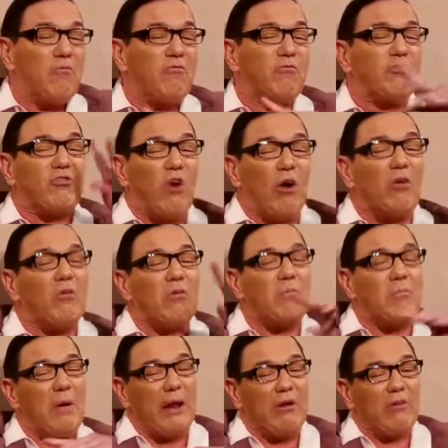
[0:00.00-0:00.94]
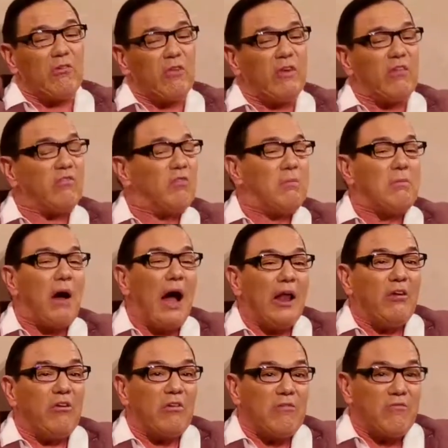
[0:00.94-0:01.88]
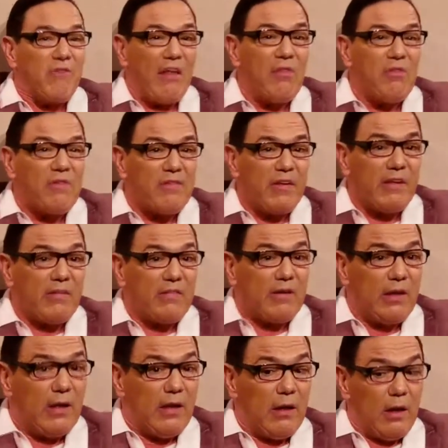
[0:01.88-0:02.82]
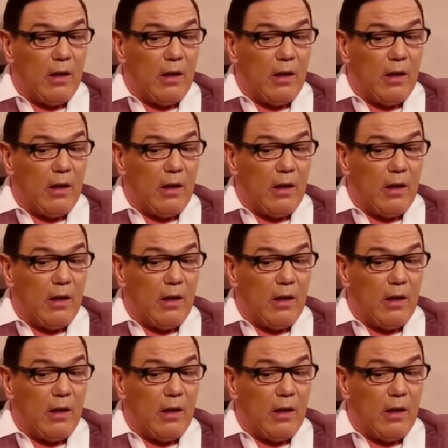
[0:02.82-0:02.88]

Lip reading: stronger penalties for minor offences.